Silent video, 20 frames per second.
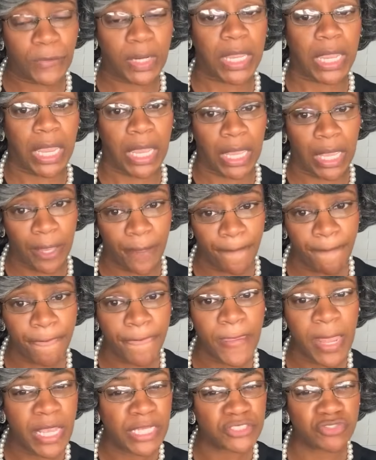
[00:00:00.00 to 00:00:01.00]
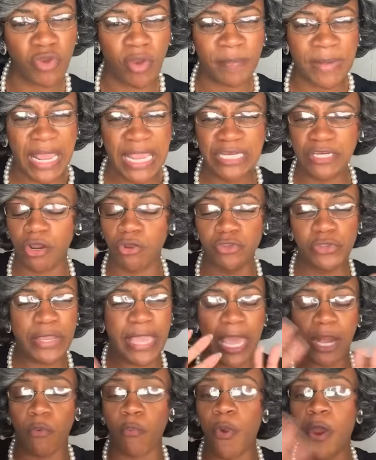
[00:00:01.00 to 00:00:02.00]
Okay? So I'm like, no,
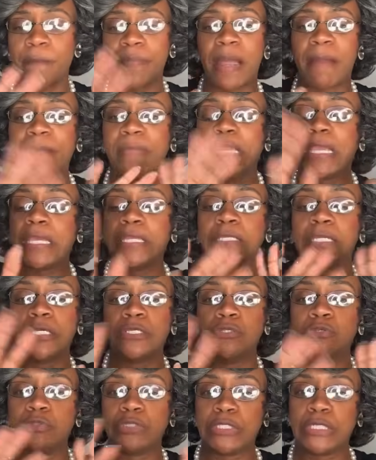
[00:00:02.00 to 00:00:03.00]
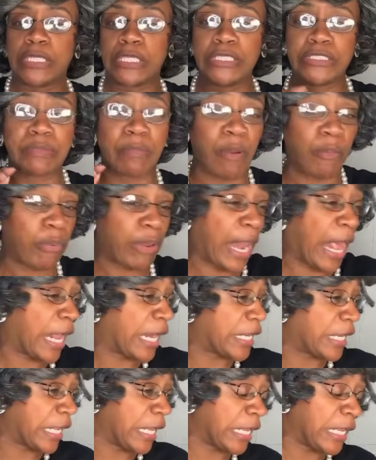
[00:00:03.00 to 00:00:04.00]
you got to worry about me eating nothing you cooking. You say, well,
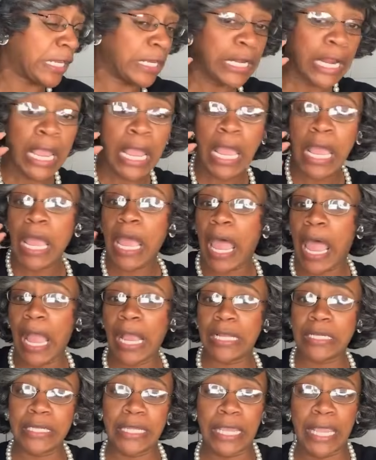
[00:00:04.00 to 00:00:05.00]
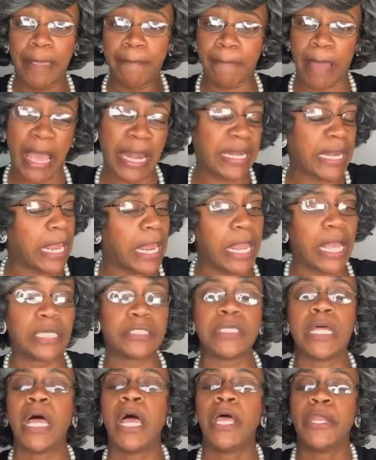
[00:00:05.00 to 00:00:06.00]
I clean my
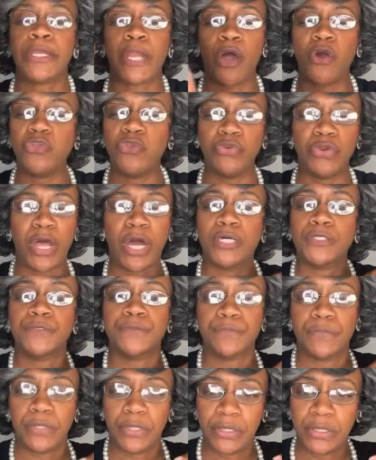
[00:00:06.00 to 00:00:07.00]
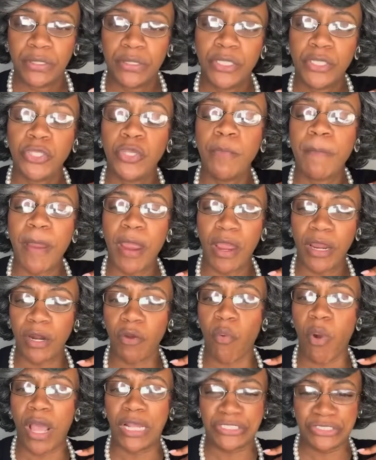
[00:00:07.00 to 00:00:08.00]
nails. No, you don't. You
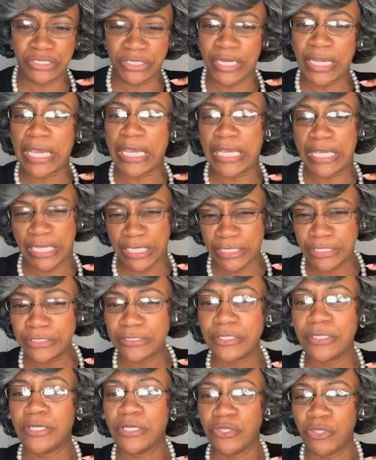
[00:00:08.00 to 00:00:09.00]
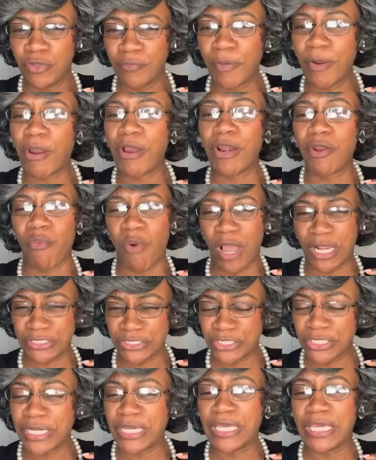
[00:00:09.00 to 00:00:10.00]
barely wash your hands. You barely
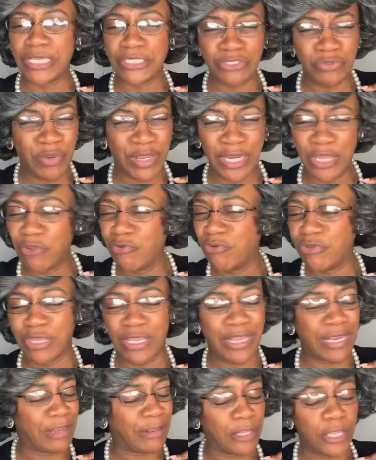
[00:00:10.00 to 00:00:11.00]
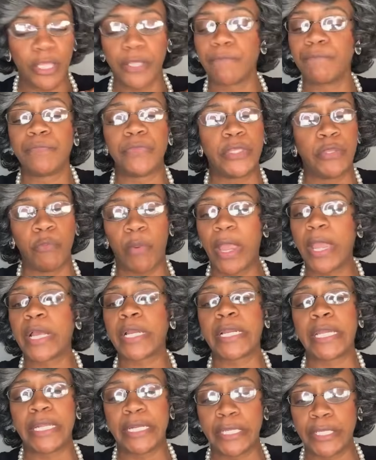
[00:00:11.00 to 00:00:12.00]
wash your hands. You
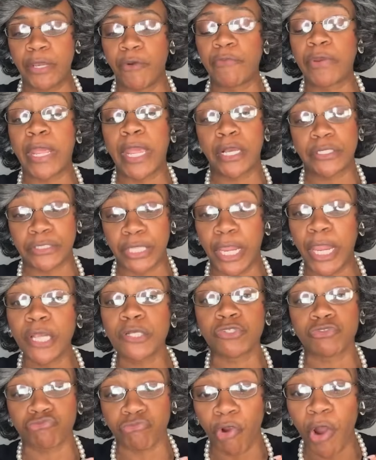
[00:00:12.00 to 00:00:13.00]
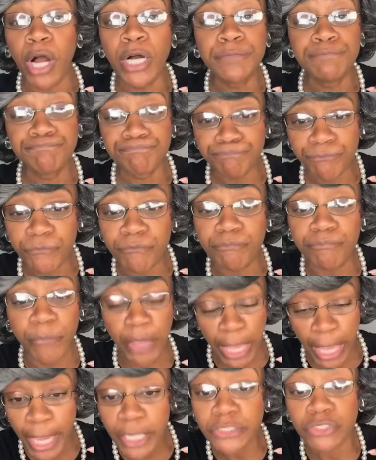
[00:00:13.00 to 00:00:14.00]
ain't cleaning your nails extra.
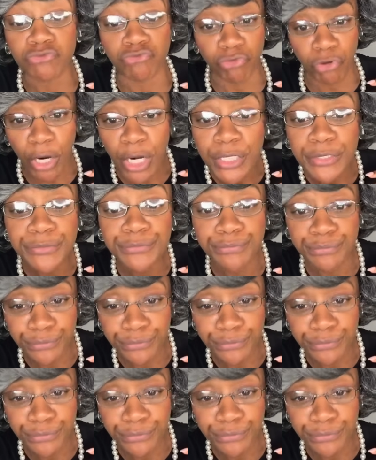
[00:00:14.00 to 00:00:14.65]
Extra.